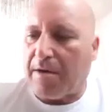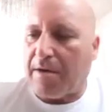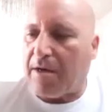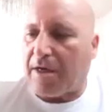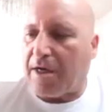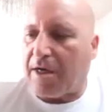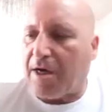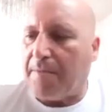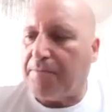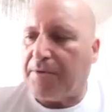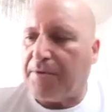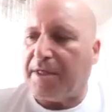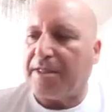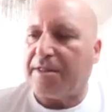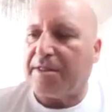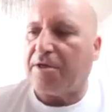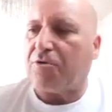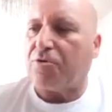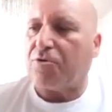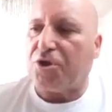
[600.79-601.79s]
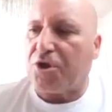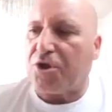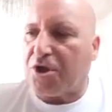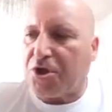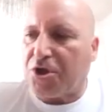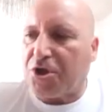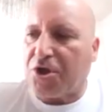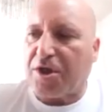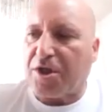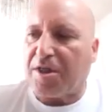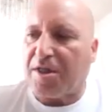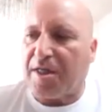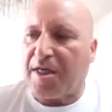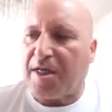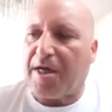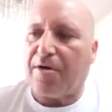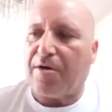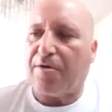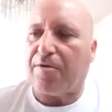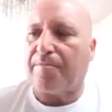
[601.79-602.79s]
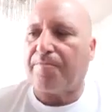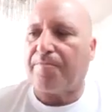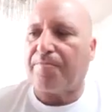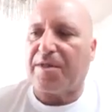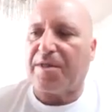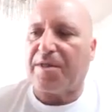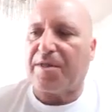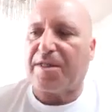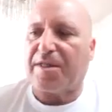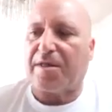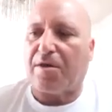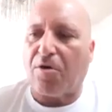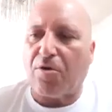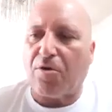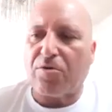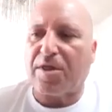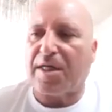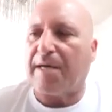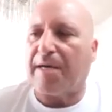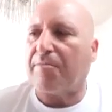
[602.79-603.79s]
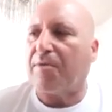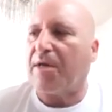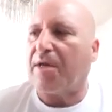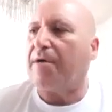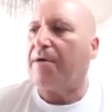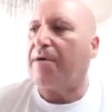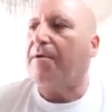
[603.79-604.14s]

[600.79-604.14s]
companies, just shut down. It's a long time now.